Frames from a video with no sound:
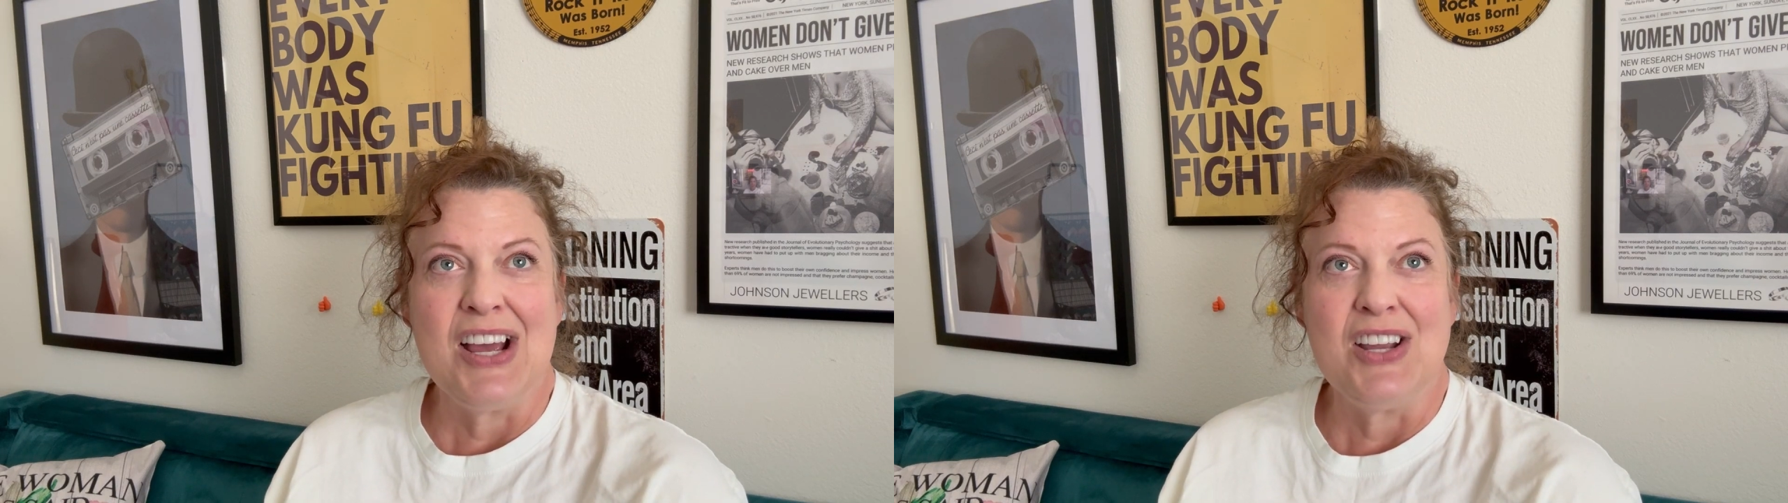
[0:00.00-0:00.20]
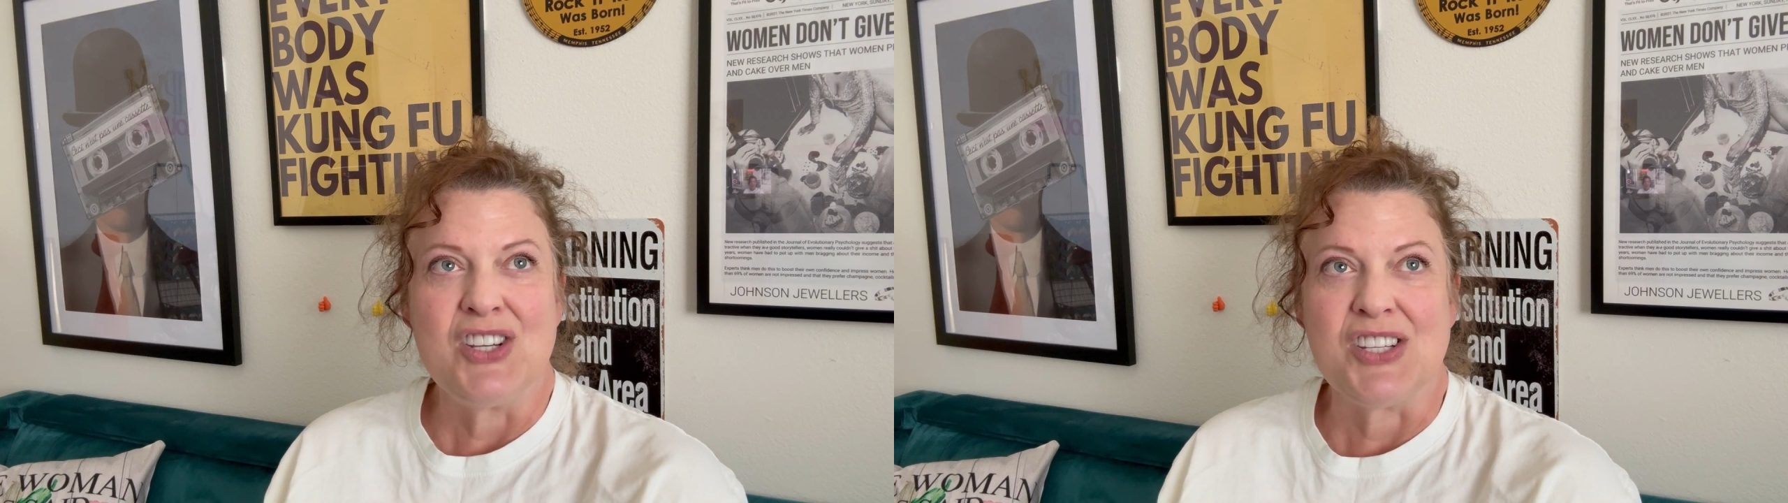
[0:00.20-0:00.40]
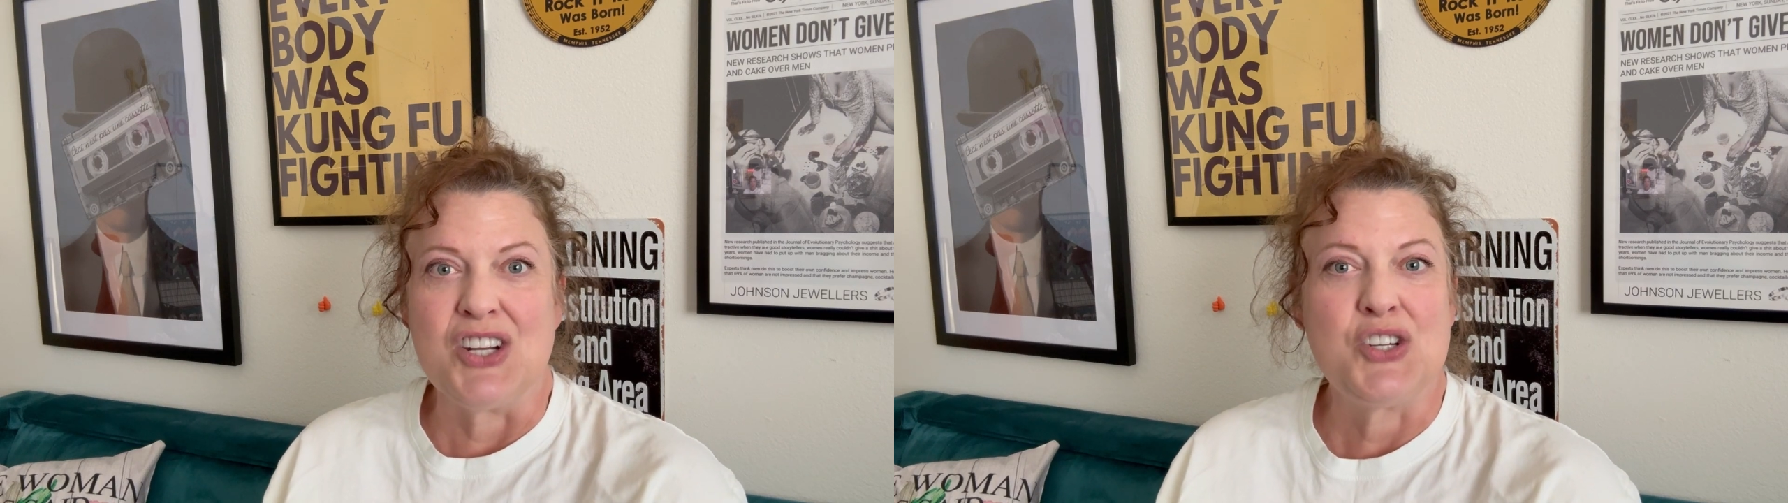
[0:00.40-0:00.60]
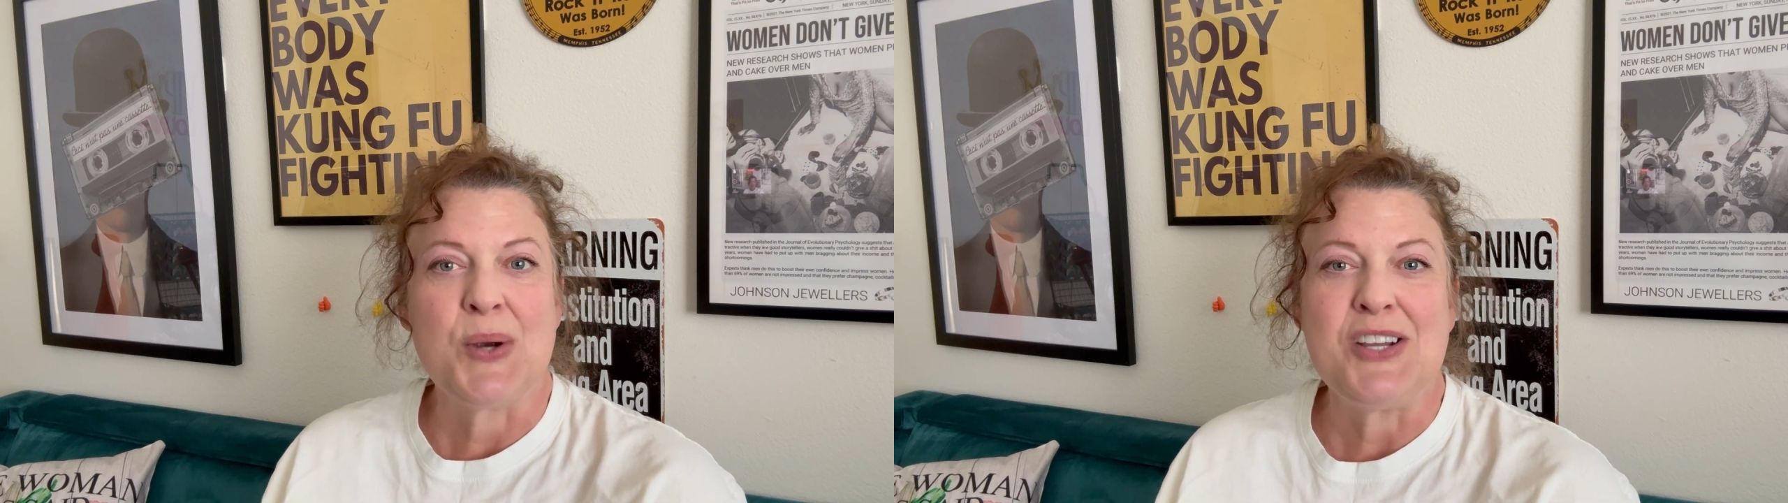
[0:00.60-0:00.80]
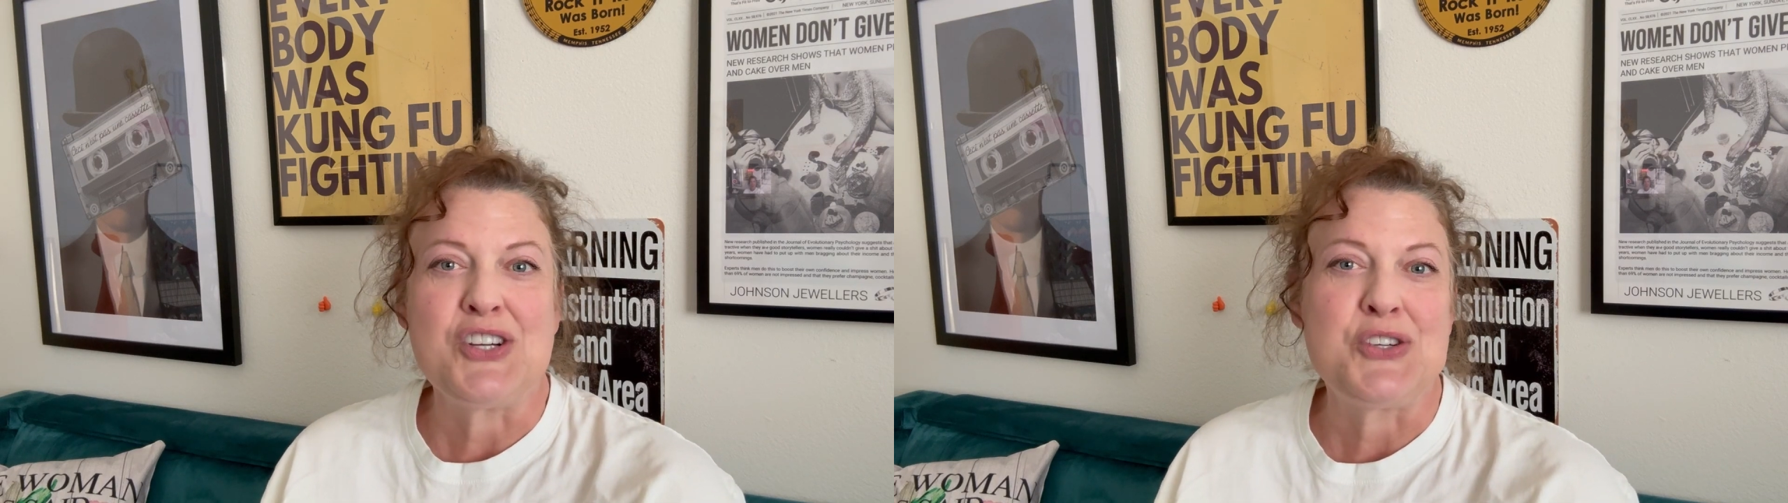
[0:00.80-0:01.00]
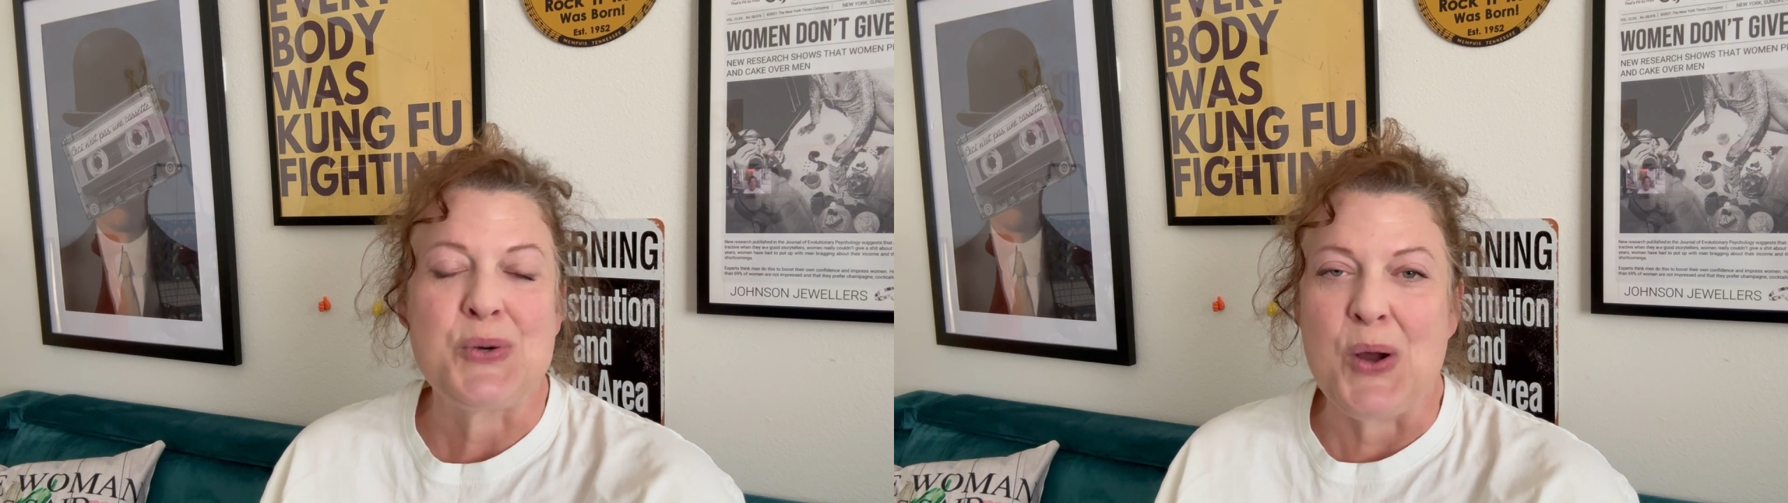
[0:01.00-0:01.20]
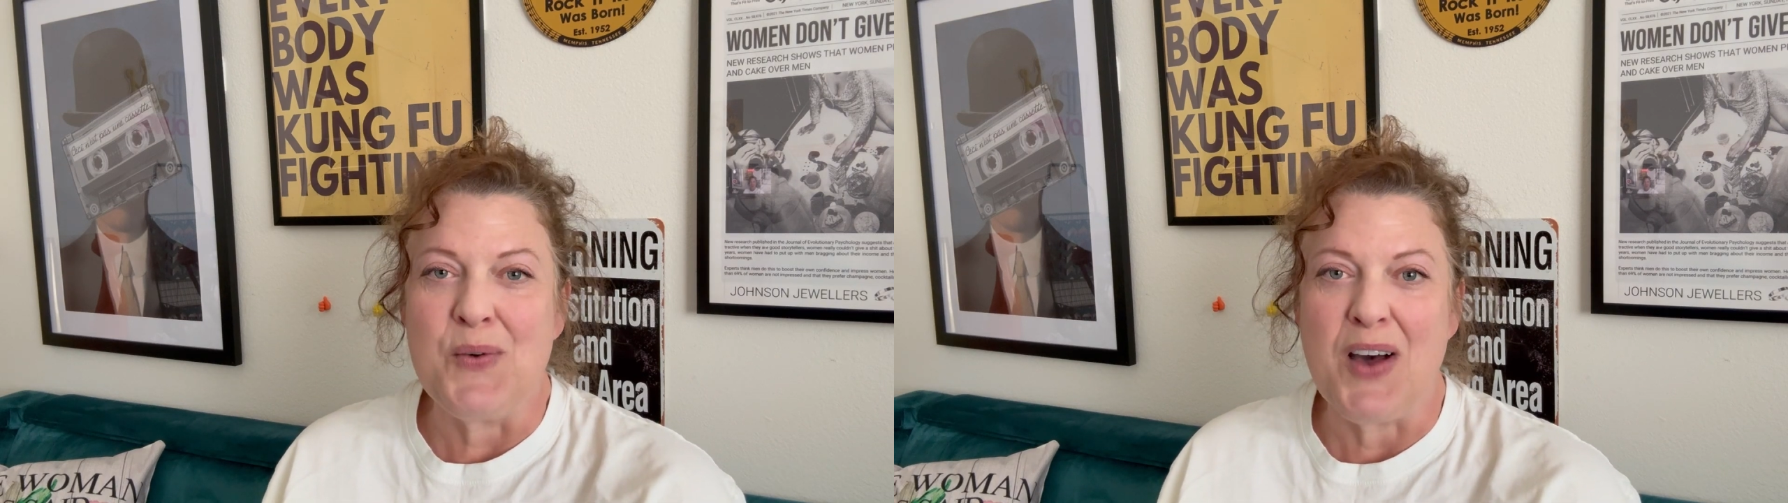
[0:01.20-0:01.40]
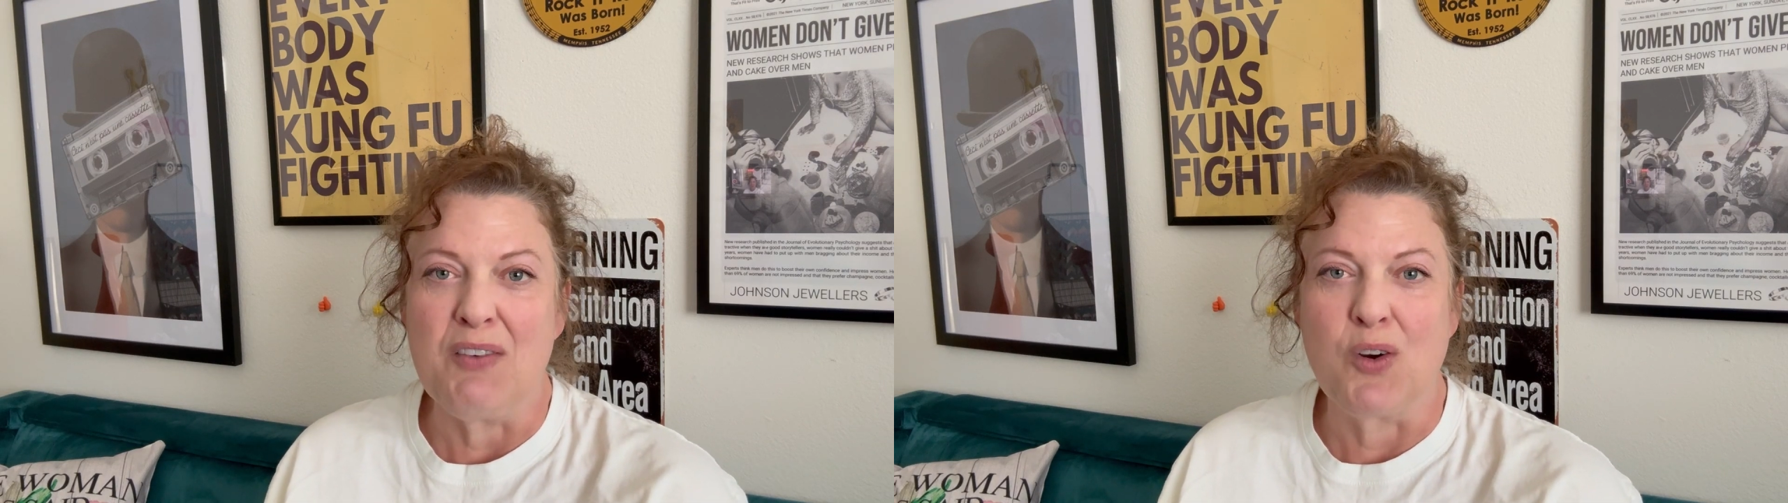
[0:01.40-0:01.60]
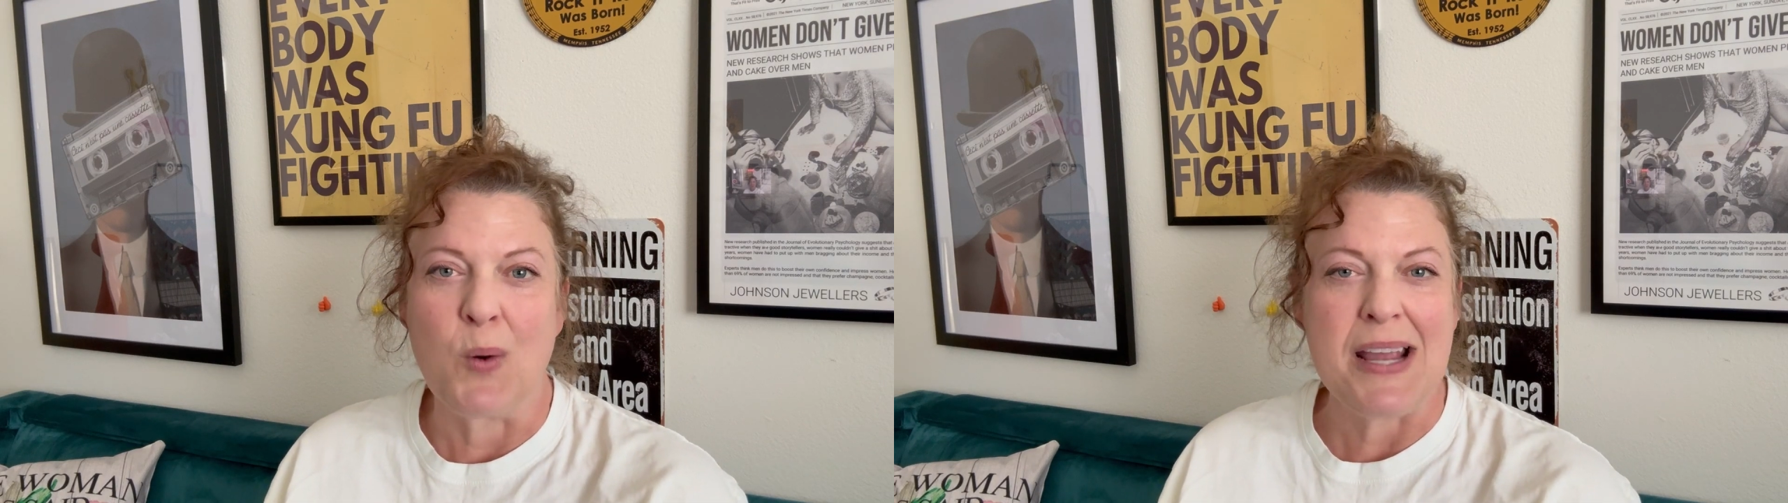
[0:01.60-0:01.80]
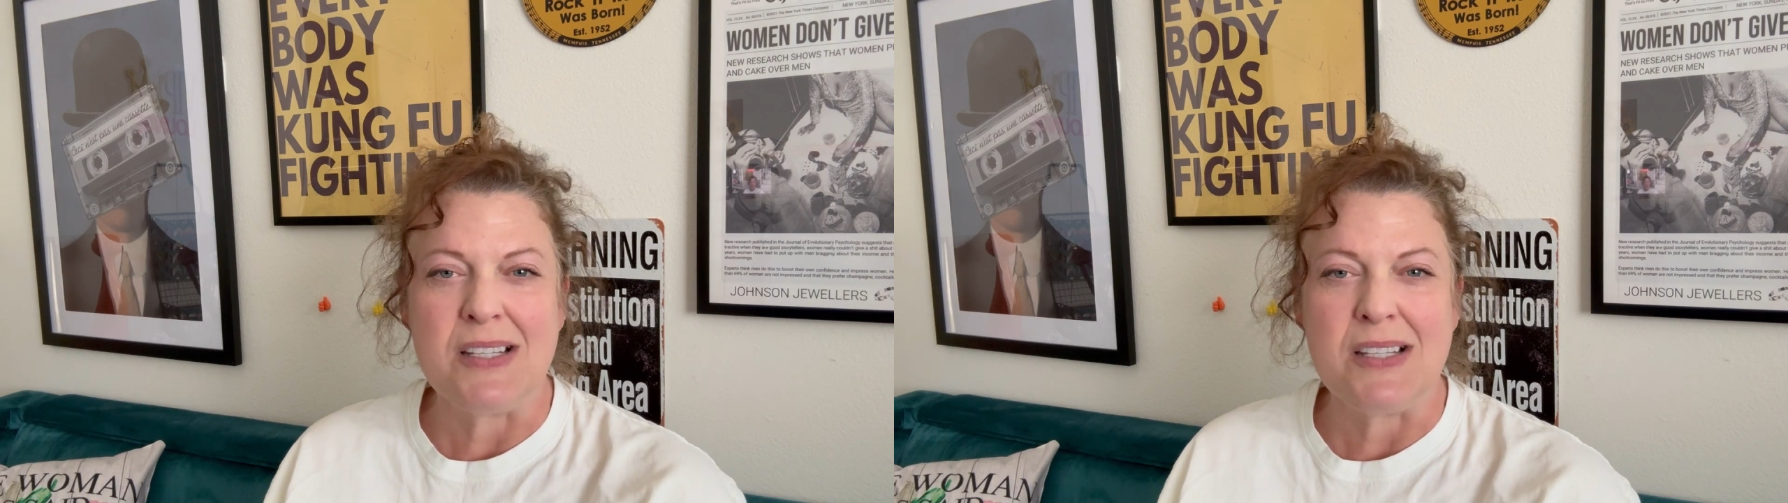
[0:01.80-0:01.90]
just a treasure trove of great